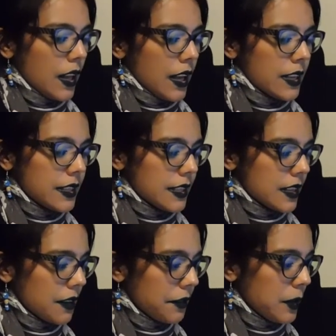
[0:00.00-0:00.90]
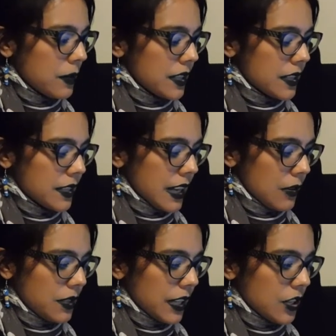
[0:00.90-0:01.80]
His discovery was
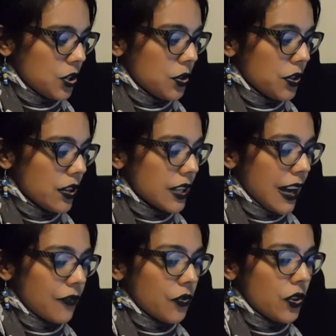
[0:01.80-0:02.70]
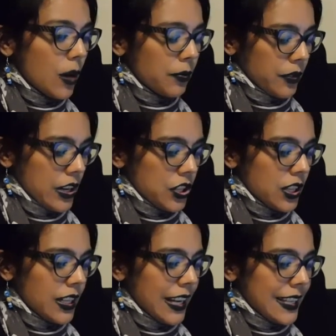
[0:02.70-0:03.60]
astounding. Two years after the operation,
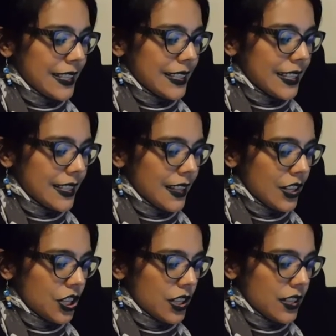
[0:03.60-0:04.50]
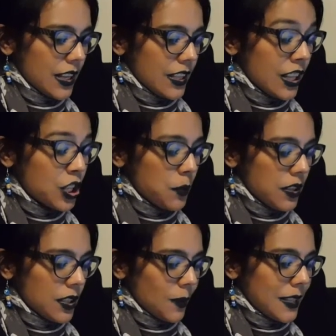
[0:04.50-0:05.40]
he ate six lunches, lunch
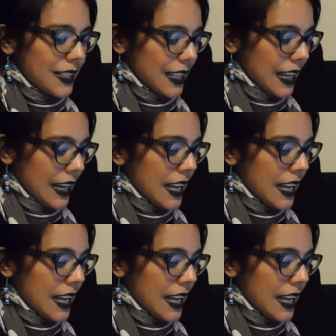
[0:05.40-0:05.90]
meals in one sitting.